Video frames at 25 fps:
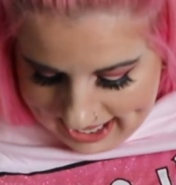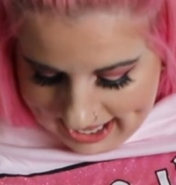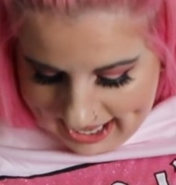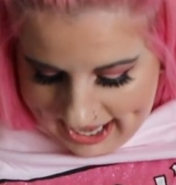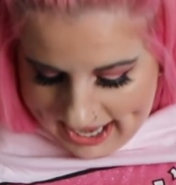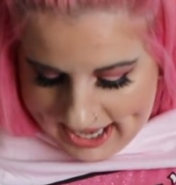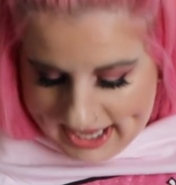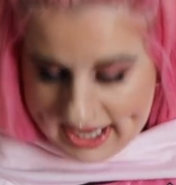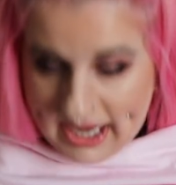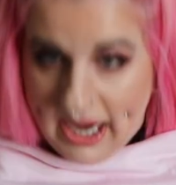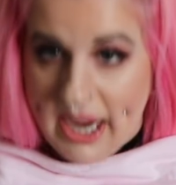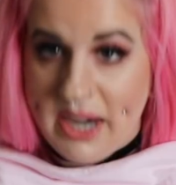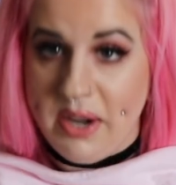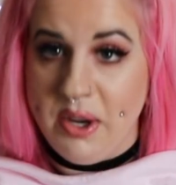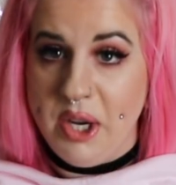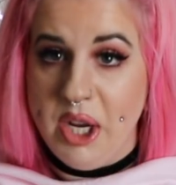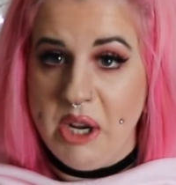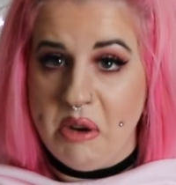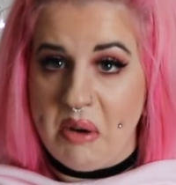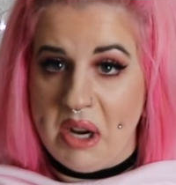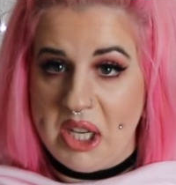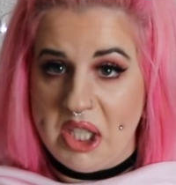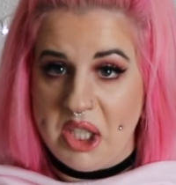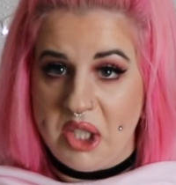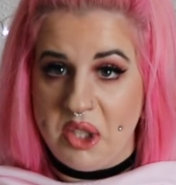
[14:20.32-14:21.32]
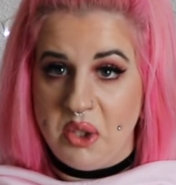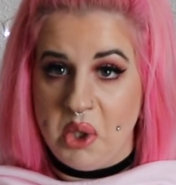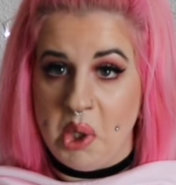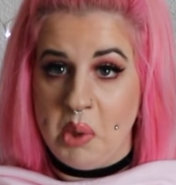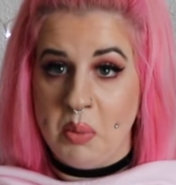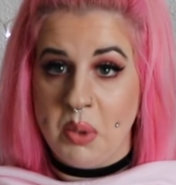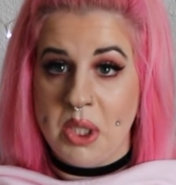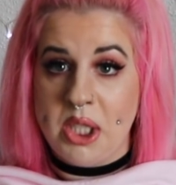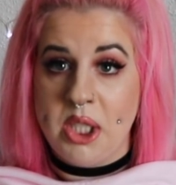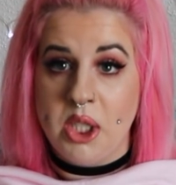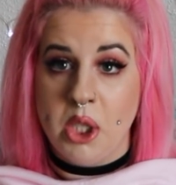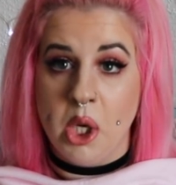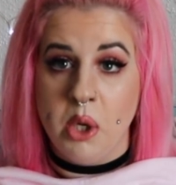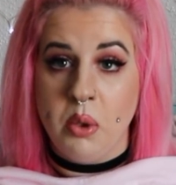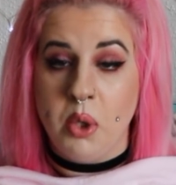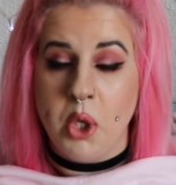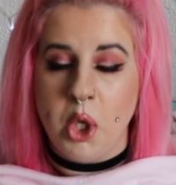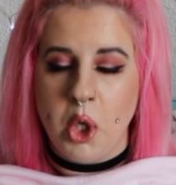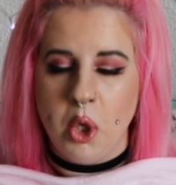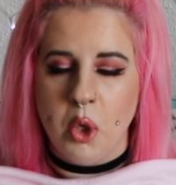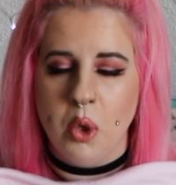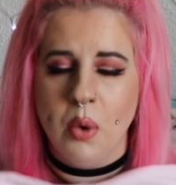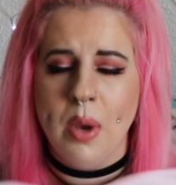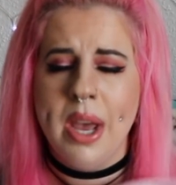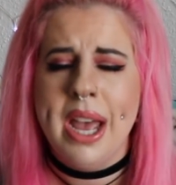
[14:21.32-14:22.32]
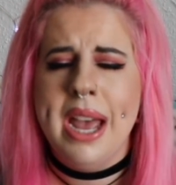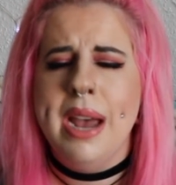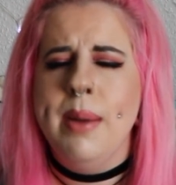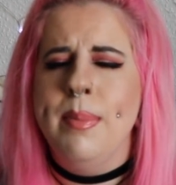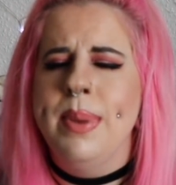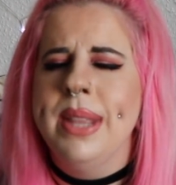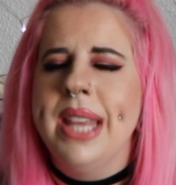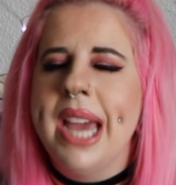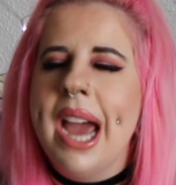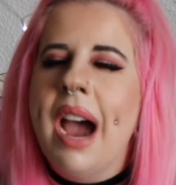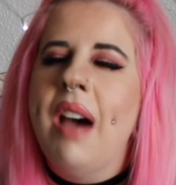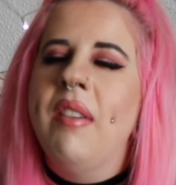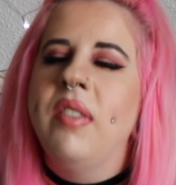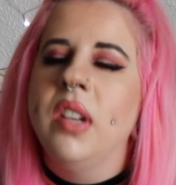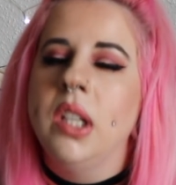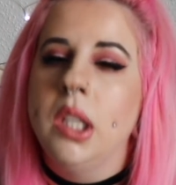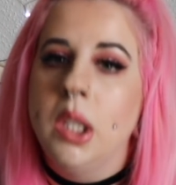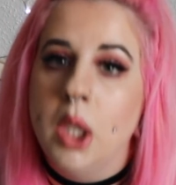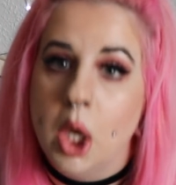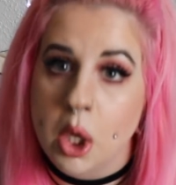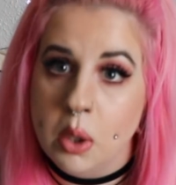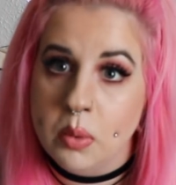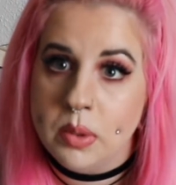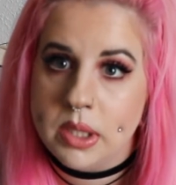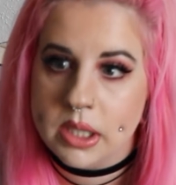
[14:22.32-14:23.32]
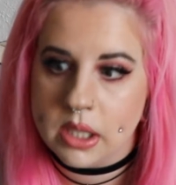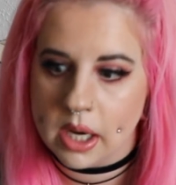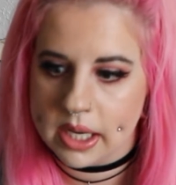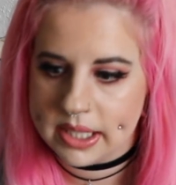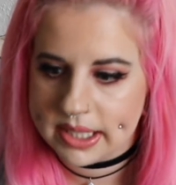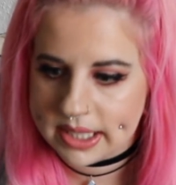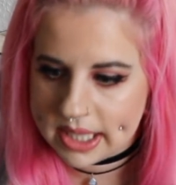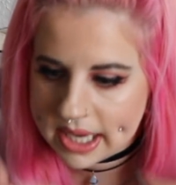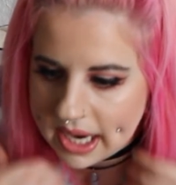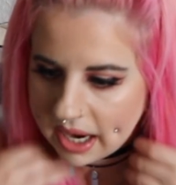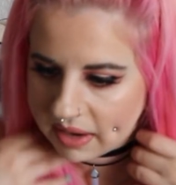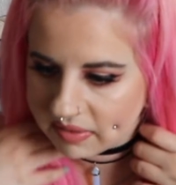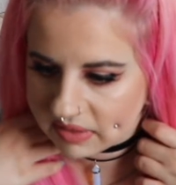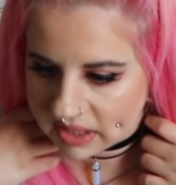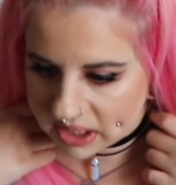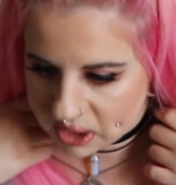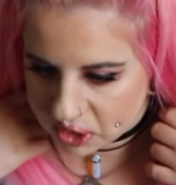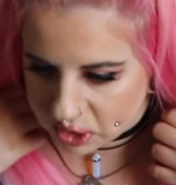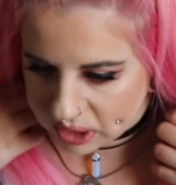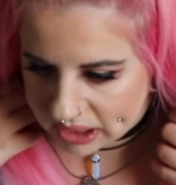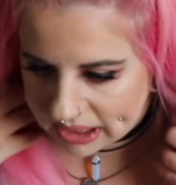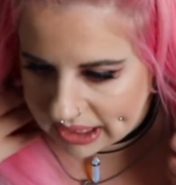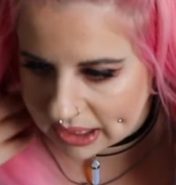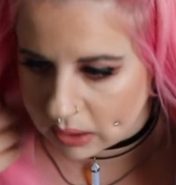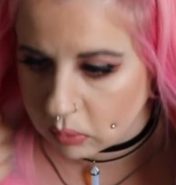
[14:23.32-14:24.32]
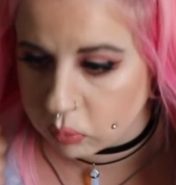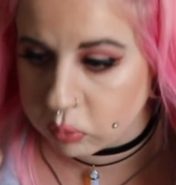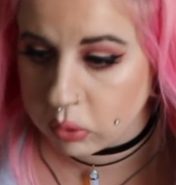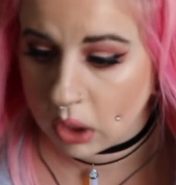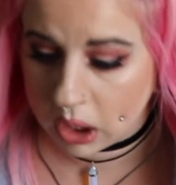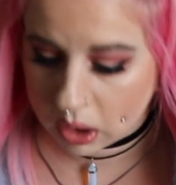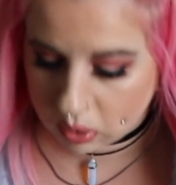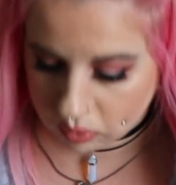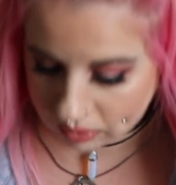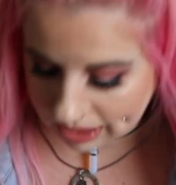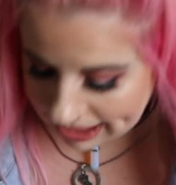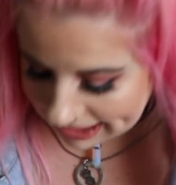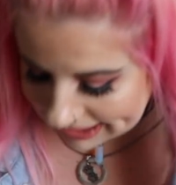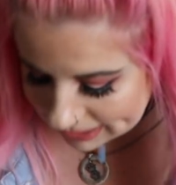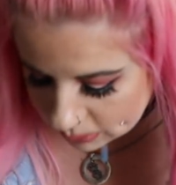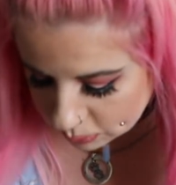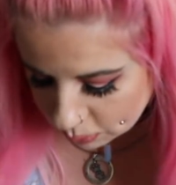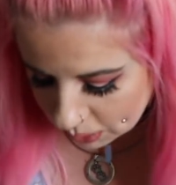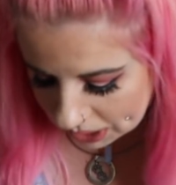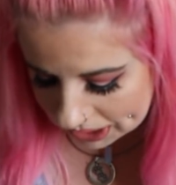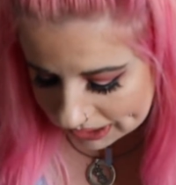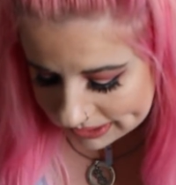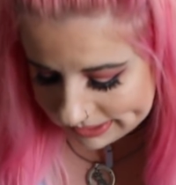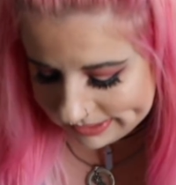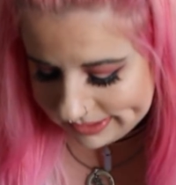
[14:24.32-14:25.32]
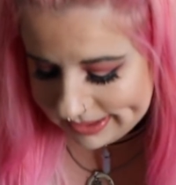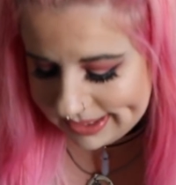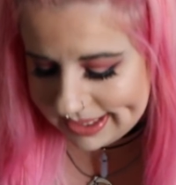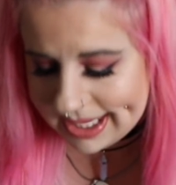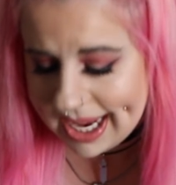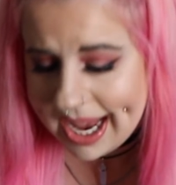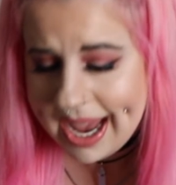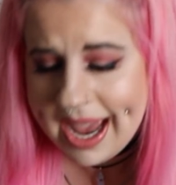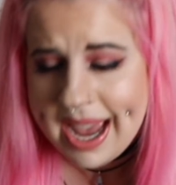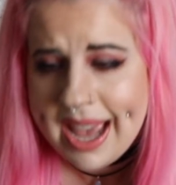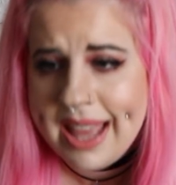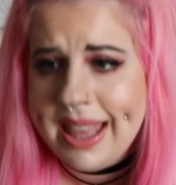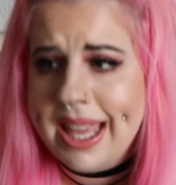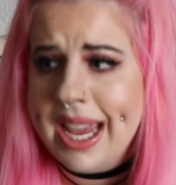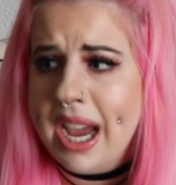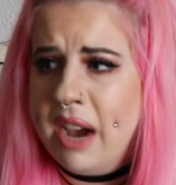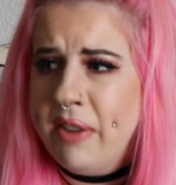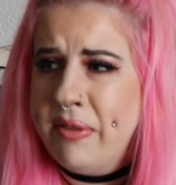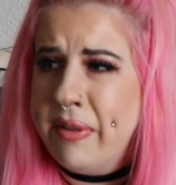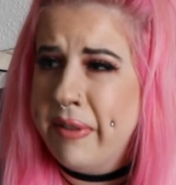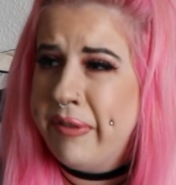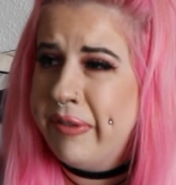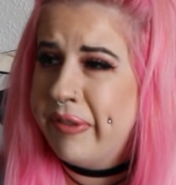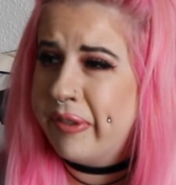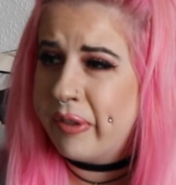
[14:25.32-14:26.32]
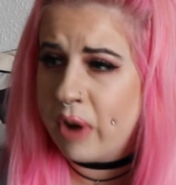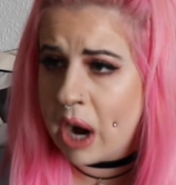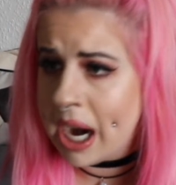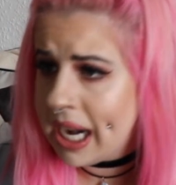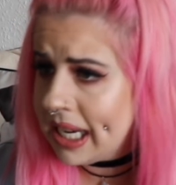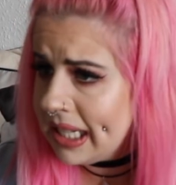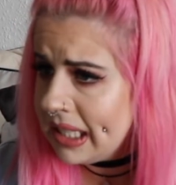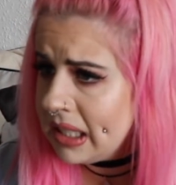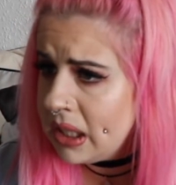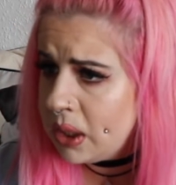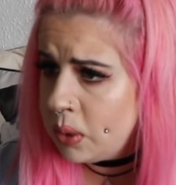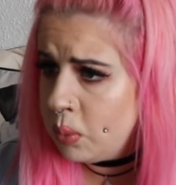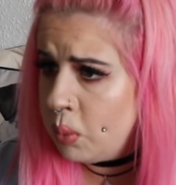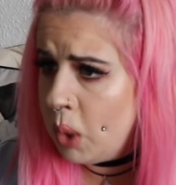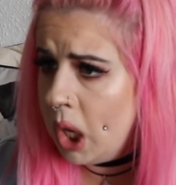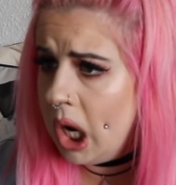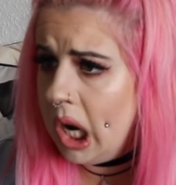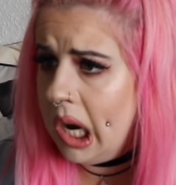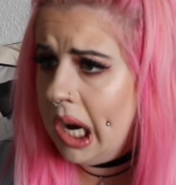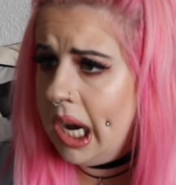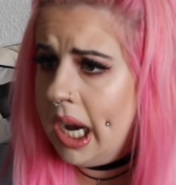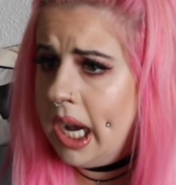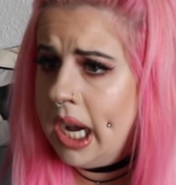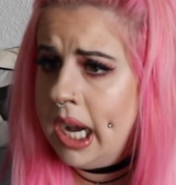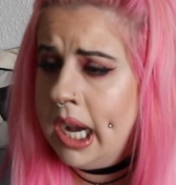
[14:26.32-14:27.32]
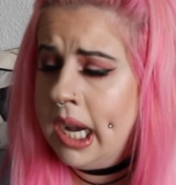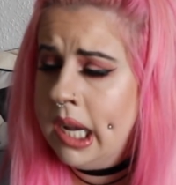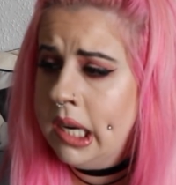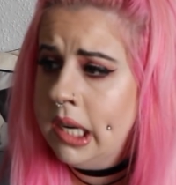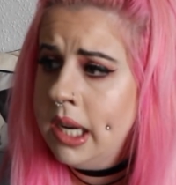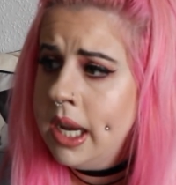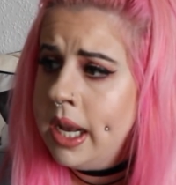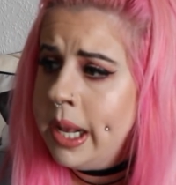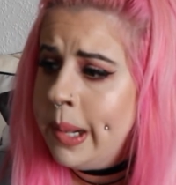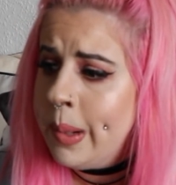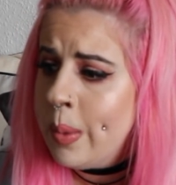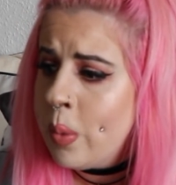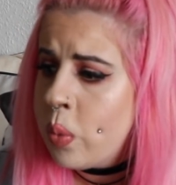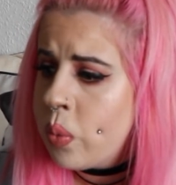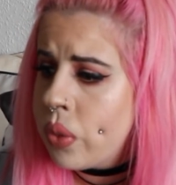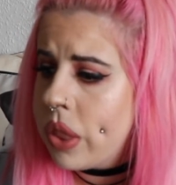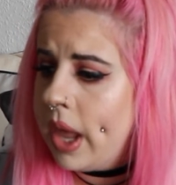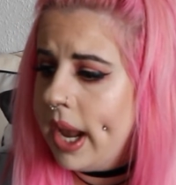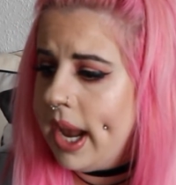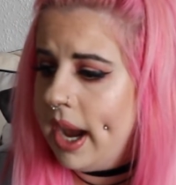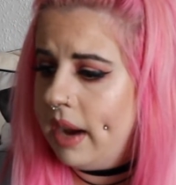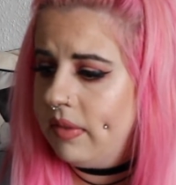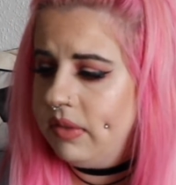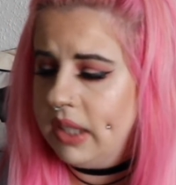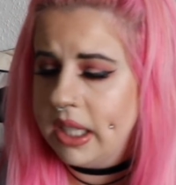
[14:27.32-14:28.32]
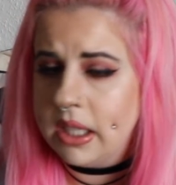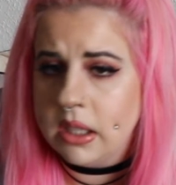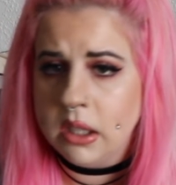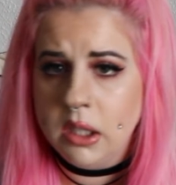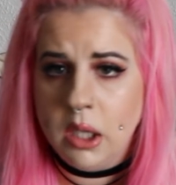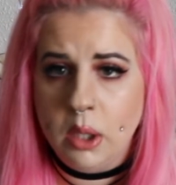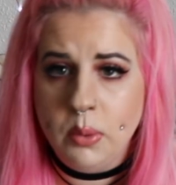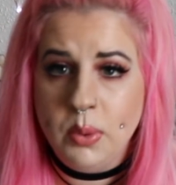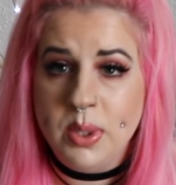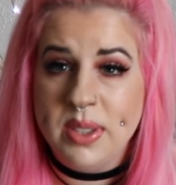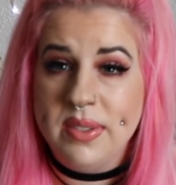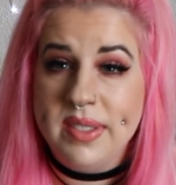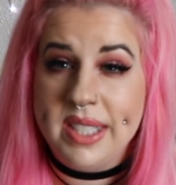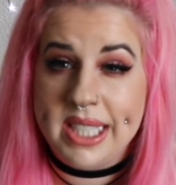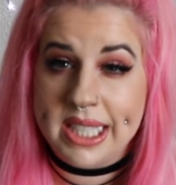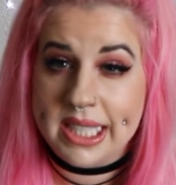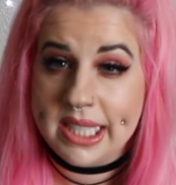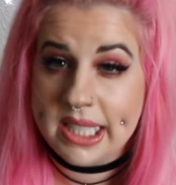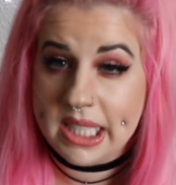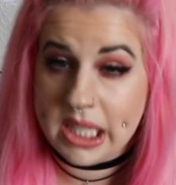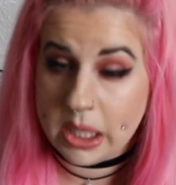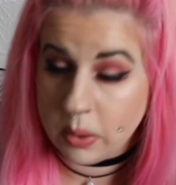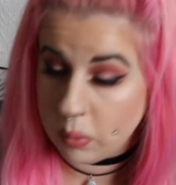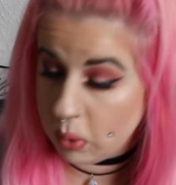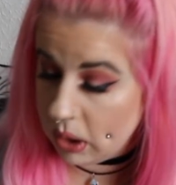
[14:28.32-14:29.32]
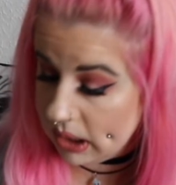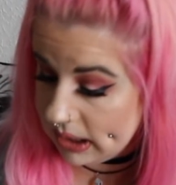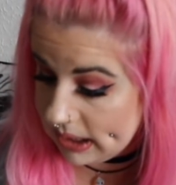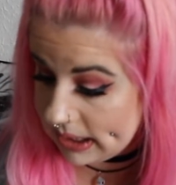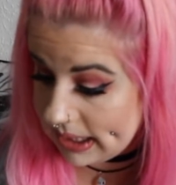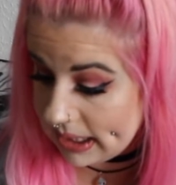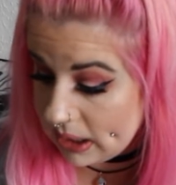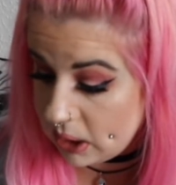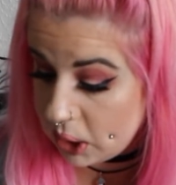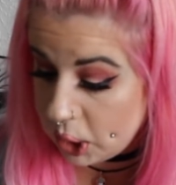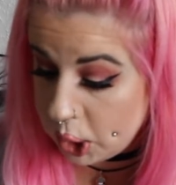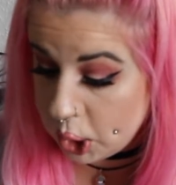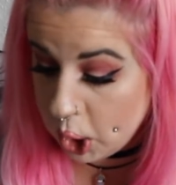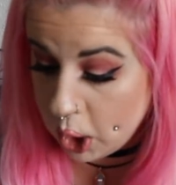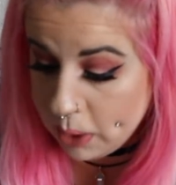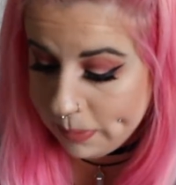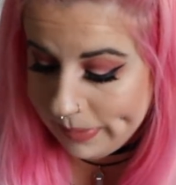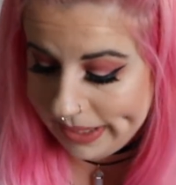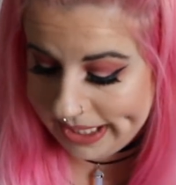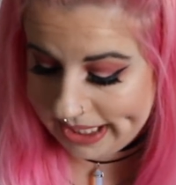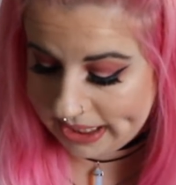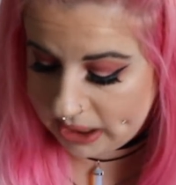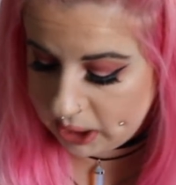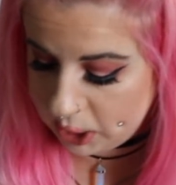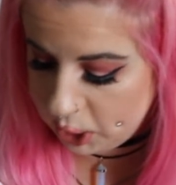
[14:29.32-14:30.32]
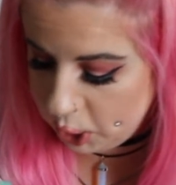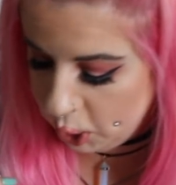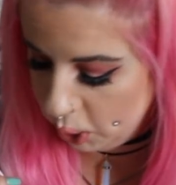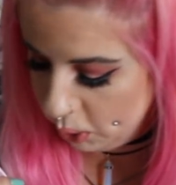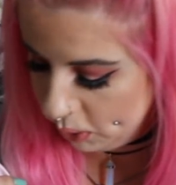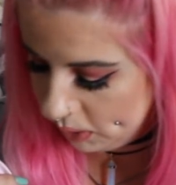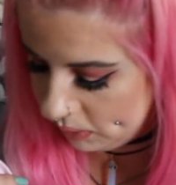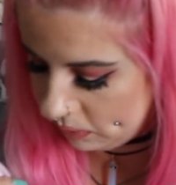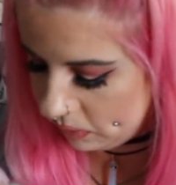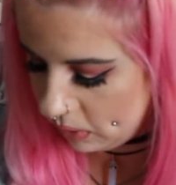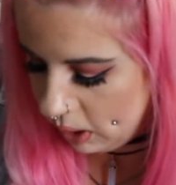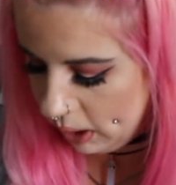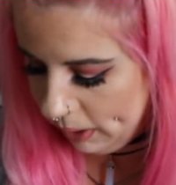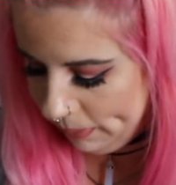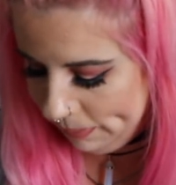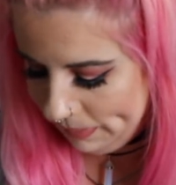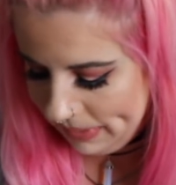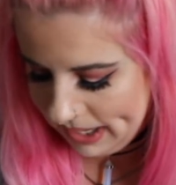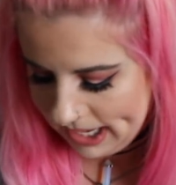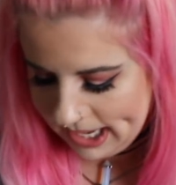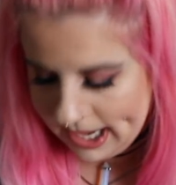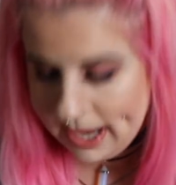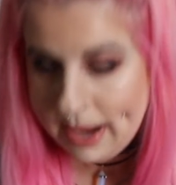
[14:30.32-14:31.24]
And I don't know, I just thought it was so cute. But they have loads, guys. They have literally like Rugrats ones. They have a Friends one. They have like loads of Disney ones. There's so many to choose from.